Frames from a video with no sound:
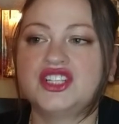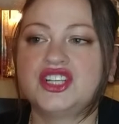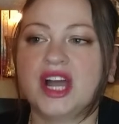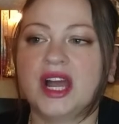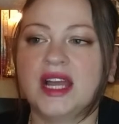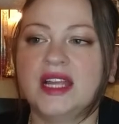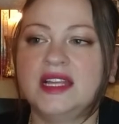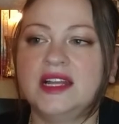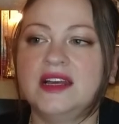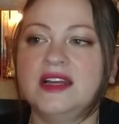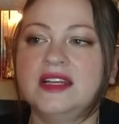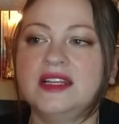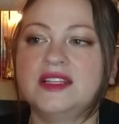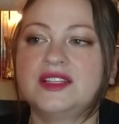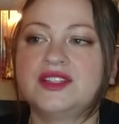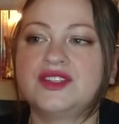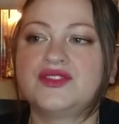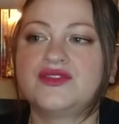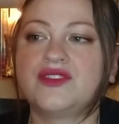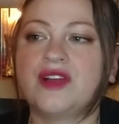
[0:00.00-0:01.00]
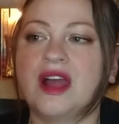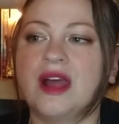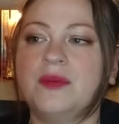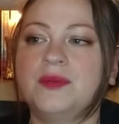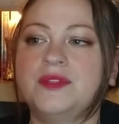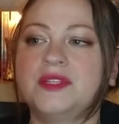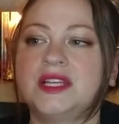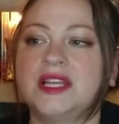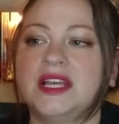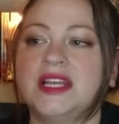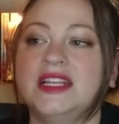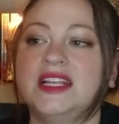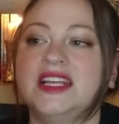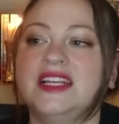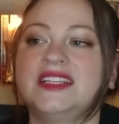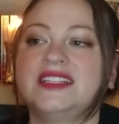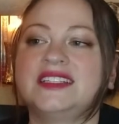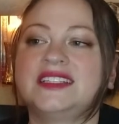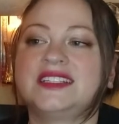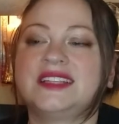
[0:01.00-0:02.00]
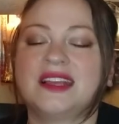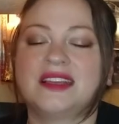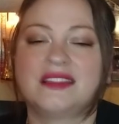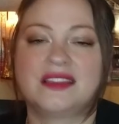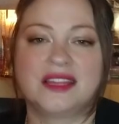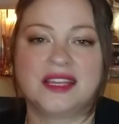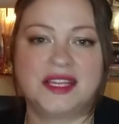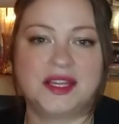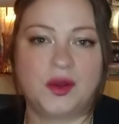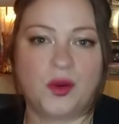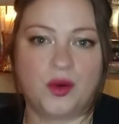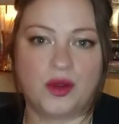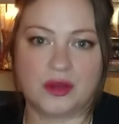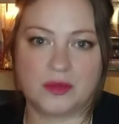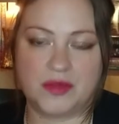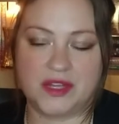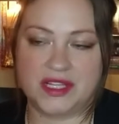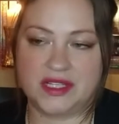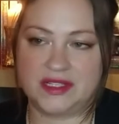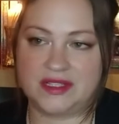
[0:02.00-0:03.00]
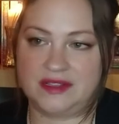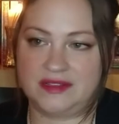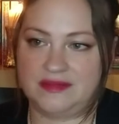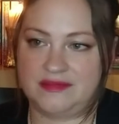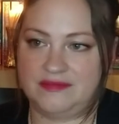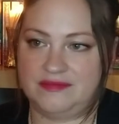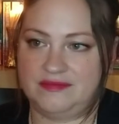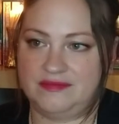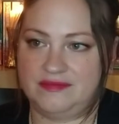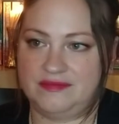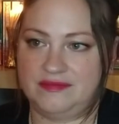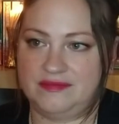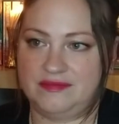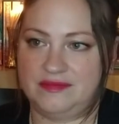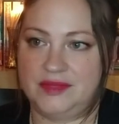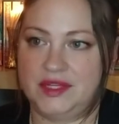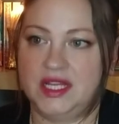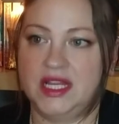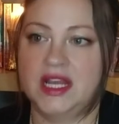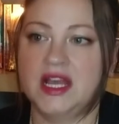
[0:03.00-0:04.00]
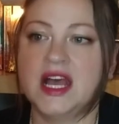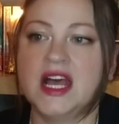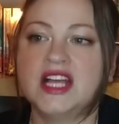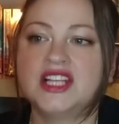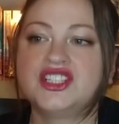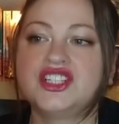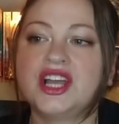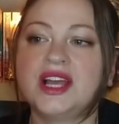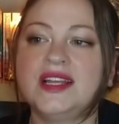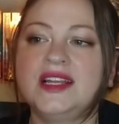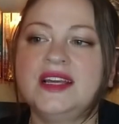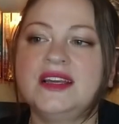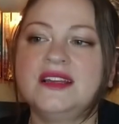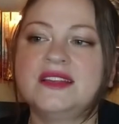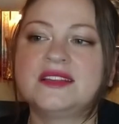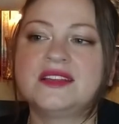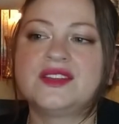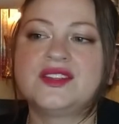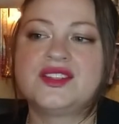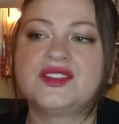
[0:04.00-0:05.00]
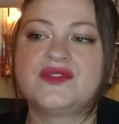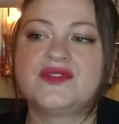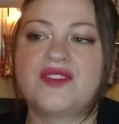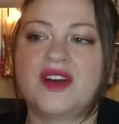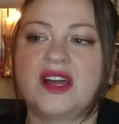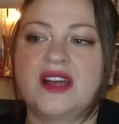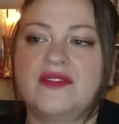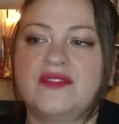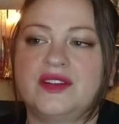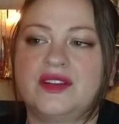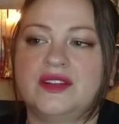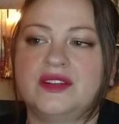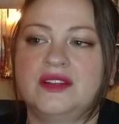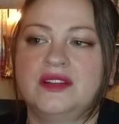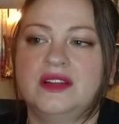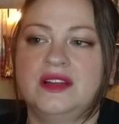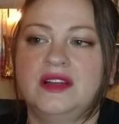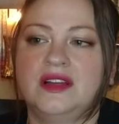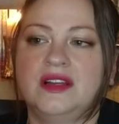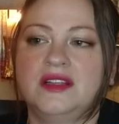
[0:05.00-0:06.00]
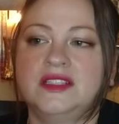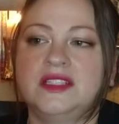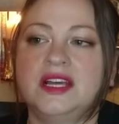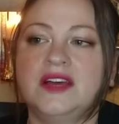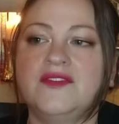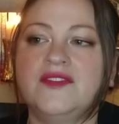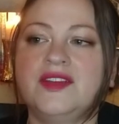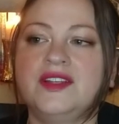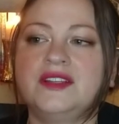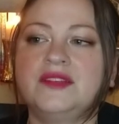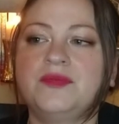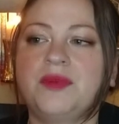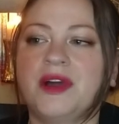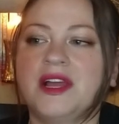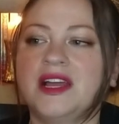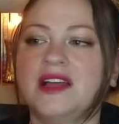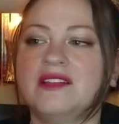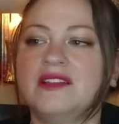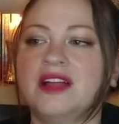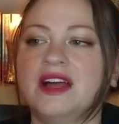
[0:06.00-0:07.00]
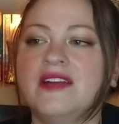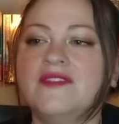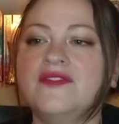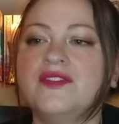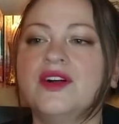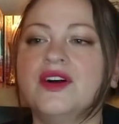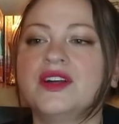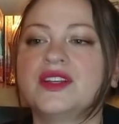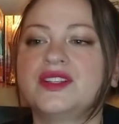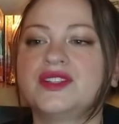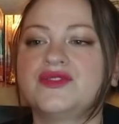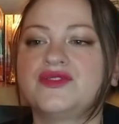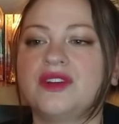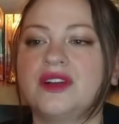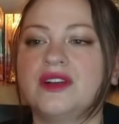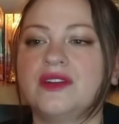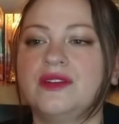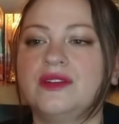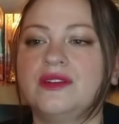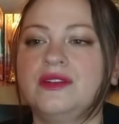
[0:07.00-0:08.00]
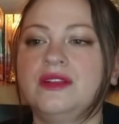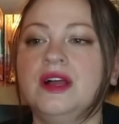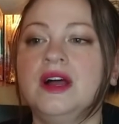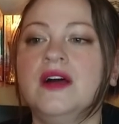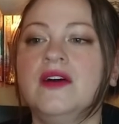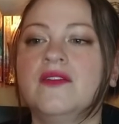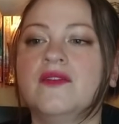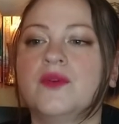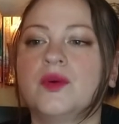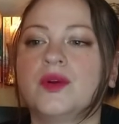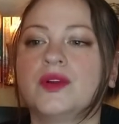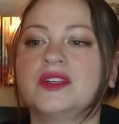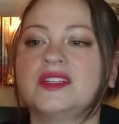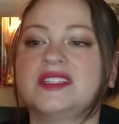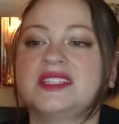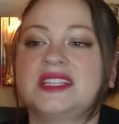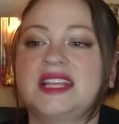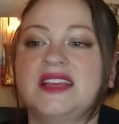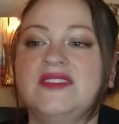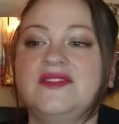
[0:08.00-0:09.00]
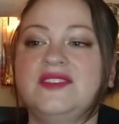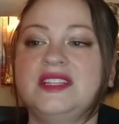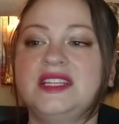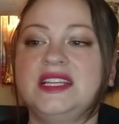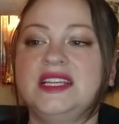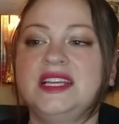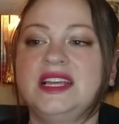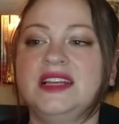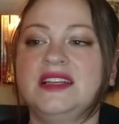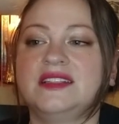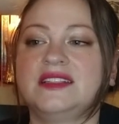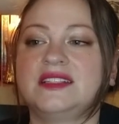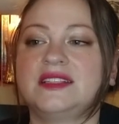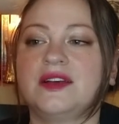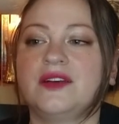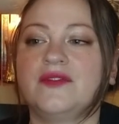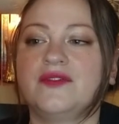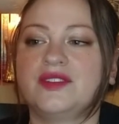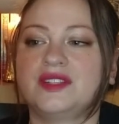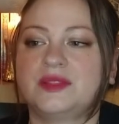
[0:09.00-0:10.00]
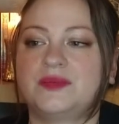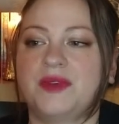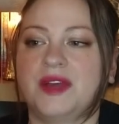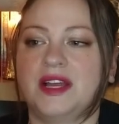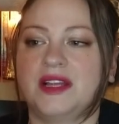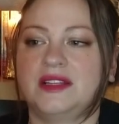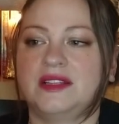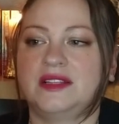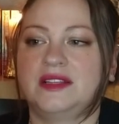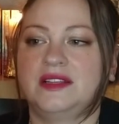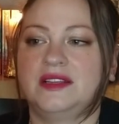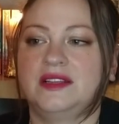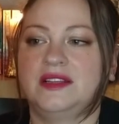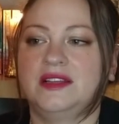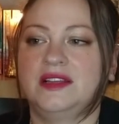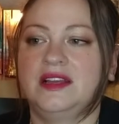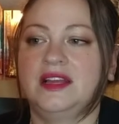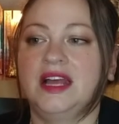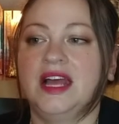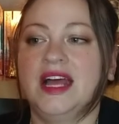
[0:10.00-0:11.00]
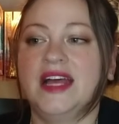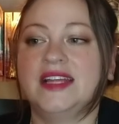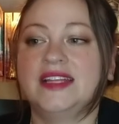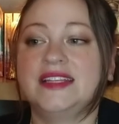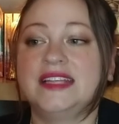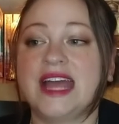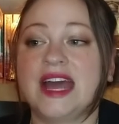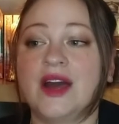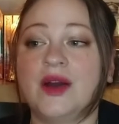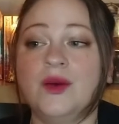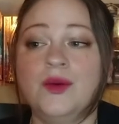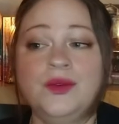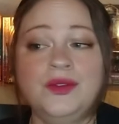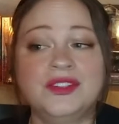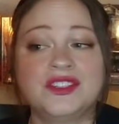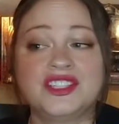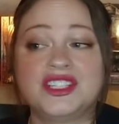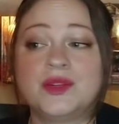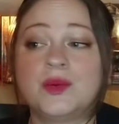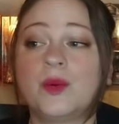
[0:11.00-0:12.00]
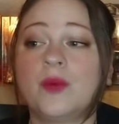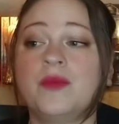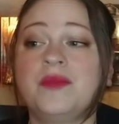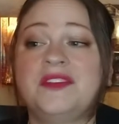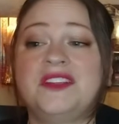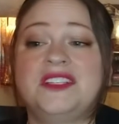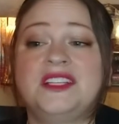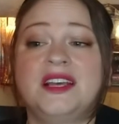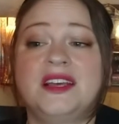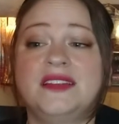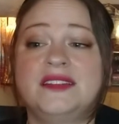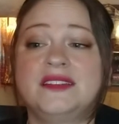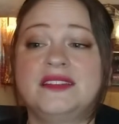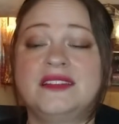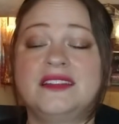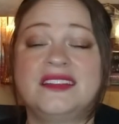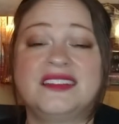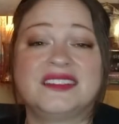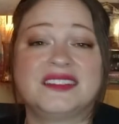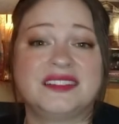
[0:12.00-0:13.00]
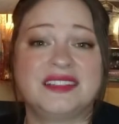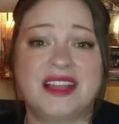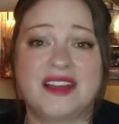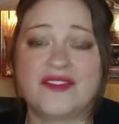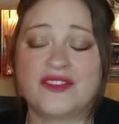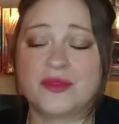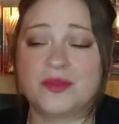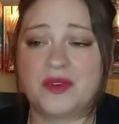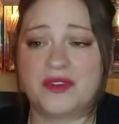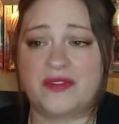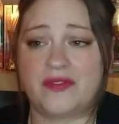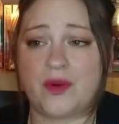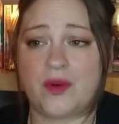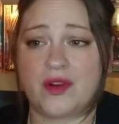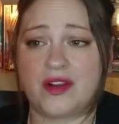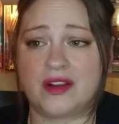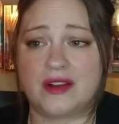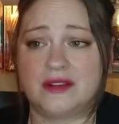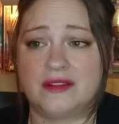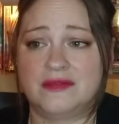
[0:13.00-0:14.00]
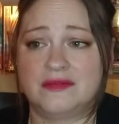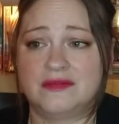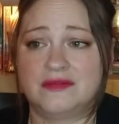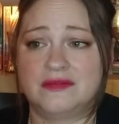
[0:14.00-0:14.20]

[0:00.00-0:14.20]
China is trapped in his deadly orbit. China is a survivor, toughened by a lifelong struggle for safety and self-respect. Now she will be tested as never before.